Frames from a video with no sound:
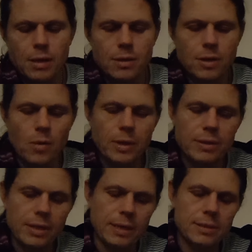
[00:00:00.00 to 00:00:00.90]

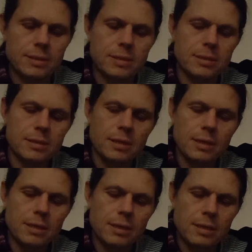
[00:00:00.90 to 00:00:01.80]
Knowing this,
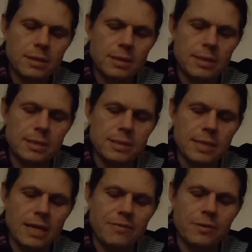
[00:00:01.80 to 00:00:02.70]
it is
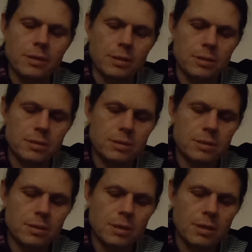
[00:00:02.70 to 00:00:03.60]
effortless